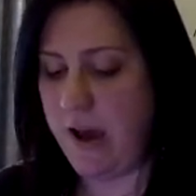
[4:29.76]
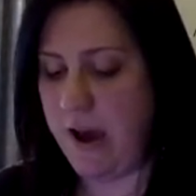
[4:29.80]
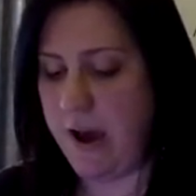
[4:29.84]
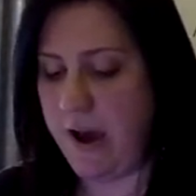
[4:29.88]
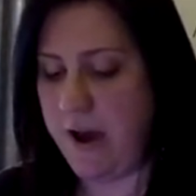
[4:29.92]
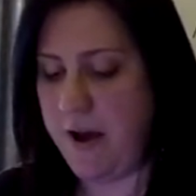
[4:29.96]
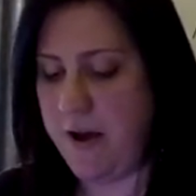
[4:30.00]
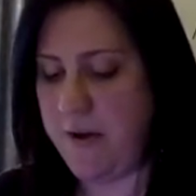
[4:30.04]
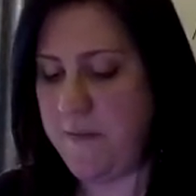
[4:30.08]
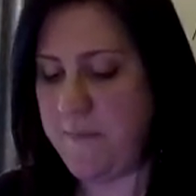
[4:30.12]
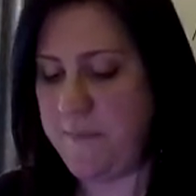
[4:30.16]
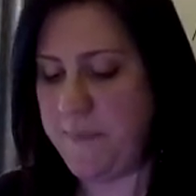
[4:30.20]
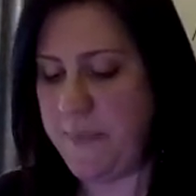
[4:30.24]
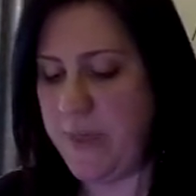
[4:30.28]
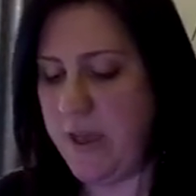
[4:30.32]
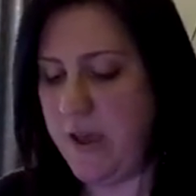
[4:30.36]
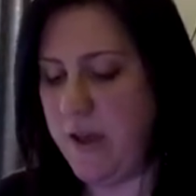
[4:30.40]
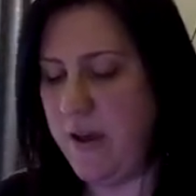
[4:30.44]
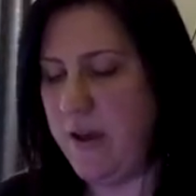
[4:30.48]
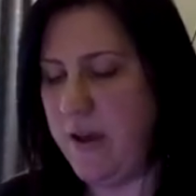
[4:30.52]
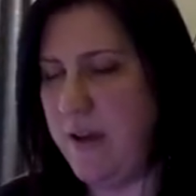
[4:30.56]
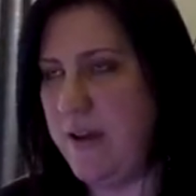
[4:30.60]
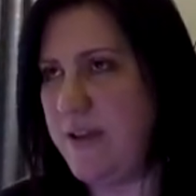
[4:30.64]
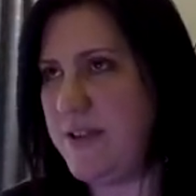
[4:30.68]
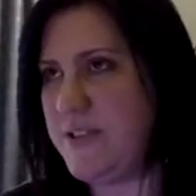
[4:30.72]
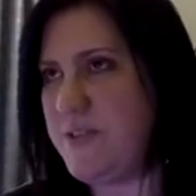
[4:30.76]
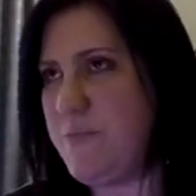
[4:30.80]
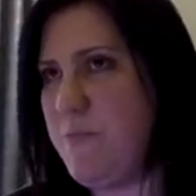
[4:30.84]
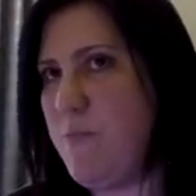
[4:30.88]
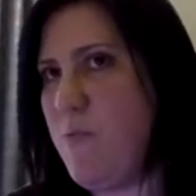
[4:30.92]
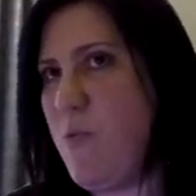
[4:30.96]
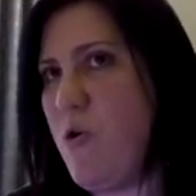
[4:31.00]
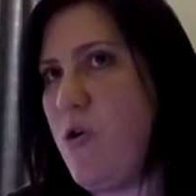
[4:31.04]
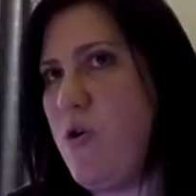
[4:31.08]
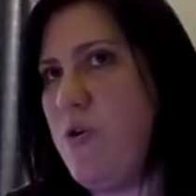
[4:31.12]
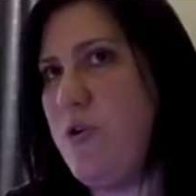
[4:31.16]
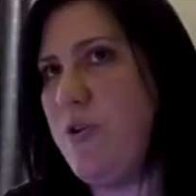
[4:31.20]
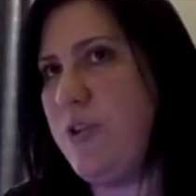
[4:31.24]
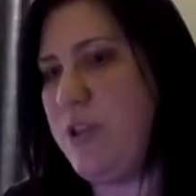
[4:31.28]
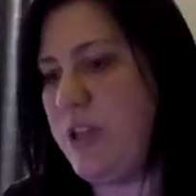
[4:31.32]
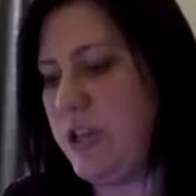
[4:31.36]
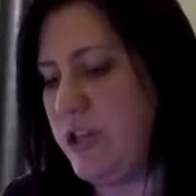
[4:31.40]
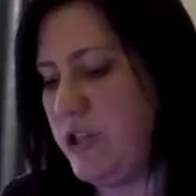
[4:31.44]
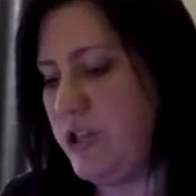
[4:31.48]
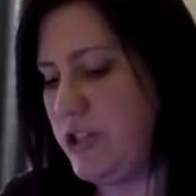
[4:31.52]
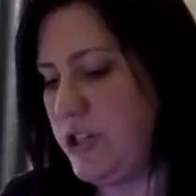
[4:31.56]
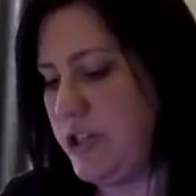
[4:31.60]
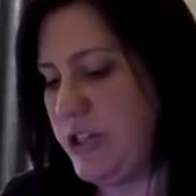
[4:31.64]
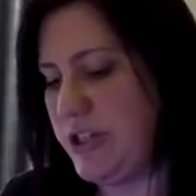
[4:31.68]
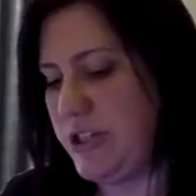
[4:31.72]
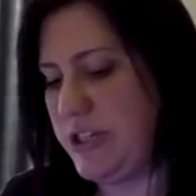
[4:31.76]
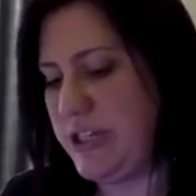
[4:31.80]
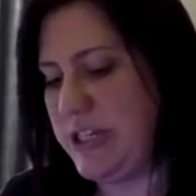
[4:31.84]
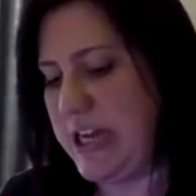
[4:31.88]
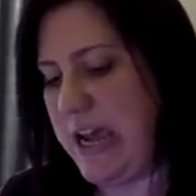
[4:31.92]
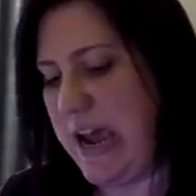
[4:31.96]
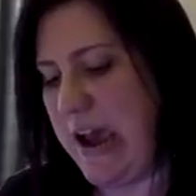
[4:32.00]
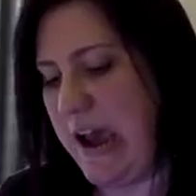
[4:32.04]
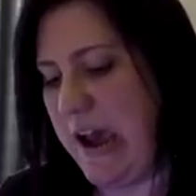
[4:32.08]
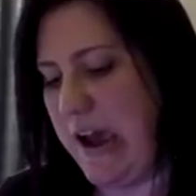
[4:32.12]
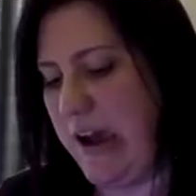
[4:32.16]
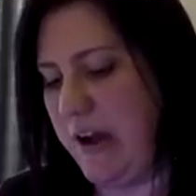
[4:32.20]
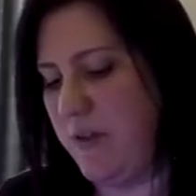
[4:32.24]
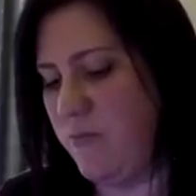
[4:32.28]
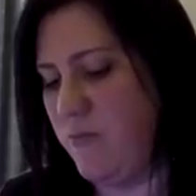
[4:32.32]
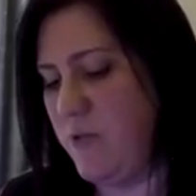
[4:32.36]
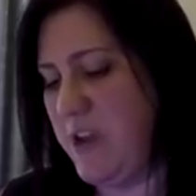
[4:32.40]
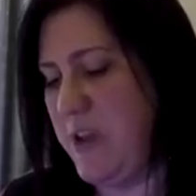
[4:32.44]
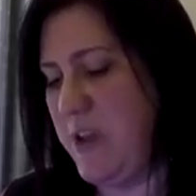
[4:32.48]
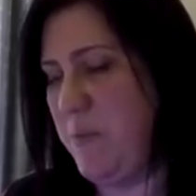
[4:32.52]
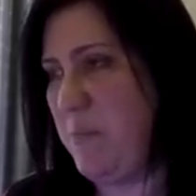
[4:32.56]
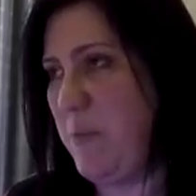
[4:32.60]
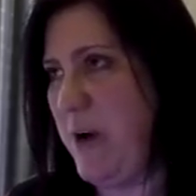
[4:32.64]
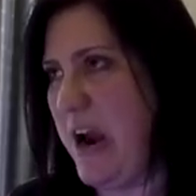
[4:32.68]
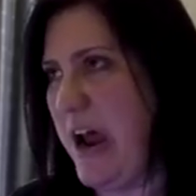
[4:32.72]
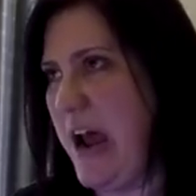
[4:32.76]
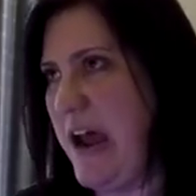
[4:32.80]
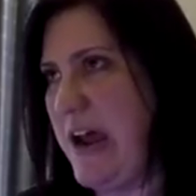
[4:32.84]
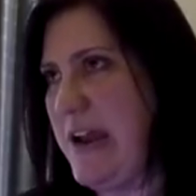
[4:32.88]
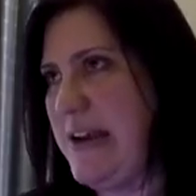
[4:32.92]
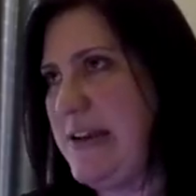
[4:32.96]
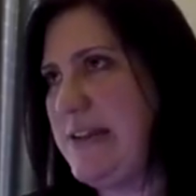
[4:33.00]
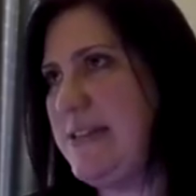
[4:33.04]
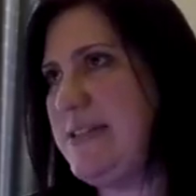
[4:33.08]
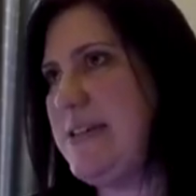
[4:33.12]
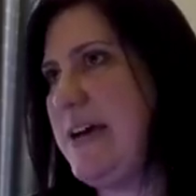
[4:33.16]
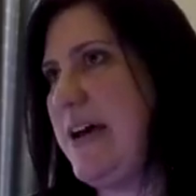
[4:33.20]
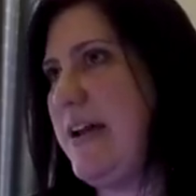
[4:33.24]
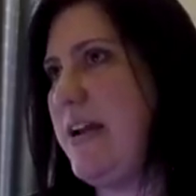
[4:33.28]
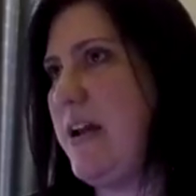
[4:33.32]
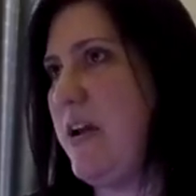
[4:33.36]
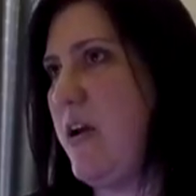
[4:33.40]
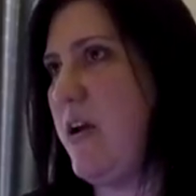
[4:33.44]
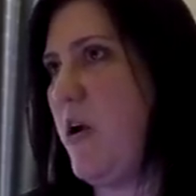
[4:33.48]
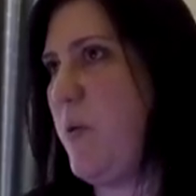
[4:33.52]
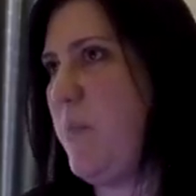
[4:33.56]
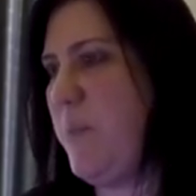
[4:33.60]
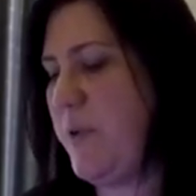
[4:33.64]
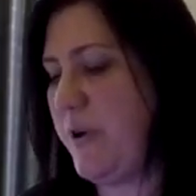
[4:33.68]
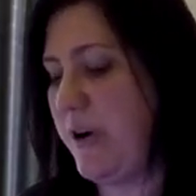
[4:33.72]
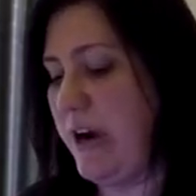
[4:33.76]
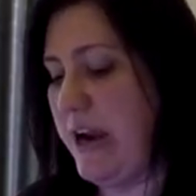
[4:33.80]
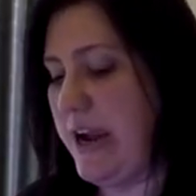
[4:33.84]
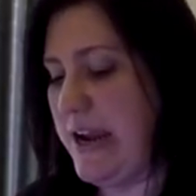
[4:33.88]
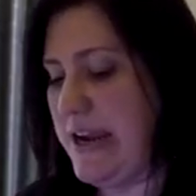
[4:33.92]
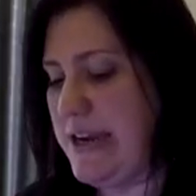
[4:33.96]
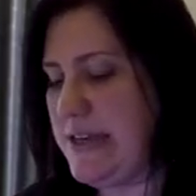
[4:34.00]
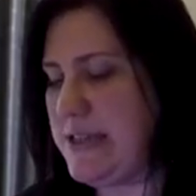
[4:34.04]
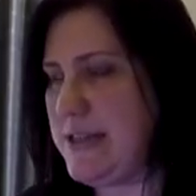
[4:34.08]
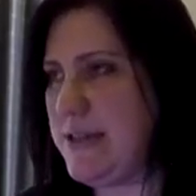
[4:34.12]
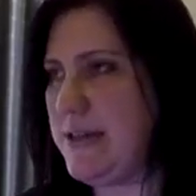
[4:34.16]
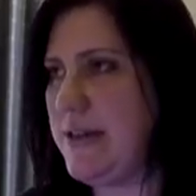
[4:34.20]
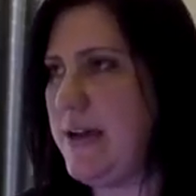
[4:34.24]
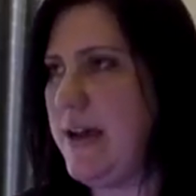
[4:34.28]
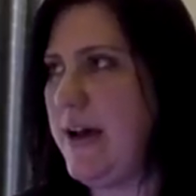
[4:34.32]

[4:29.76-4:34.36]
It's more than just a rebrand and an upgrade.